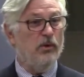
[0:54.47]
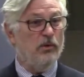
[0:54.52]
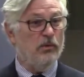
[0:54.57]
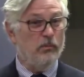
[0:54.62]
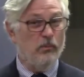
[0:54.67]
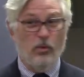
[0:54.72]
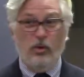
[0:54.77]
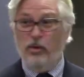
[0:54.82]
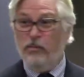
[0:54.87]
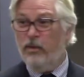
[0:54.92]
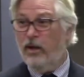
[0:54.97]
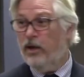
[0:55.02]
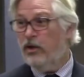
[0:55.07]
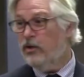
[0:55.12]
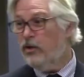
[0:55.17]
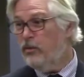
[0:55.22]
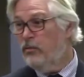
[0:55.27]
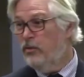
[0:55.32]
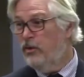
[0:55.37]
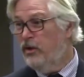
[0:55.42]
learn more about
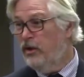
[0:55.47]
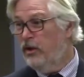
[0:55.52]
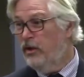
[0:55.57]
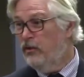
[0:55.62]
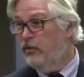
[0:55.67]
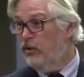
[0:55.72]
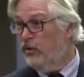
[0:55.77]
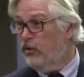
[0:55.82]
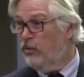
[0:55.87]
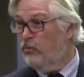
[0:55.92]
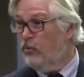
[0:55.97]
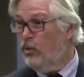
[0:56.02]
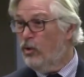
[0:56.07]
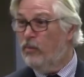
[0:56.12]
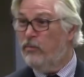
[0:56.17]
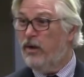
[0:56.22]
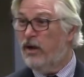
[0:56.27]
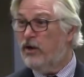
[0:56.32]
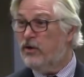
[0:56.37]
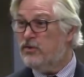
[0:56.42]
our community and learn
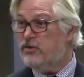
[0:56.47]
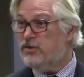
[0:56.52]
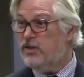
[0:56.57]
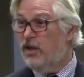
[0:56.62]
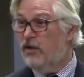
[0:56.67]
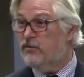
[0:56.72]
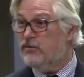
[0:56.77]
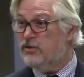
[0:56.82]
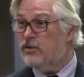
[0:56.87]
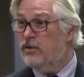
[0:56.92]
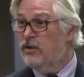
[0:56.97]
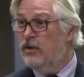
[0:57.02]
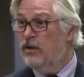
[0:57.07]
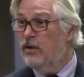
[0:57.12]
more about ourselves.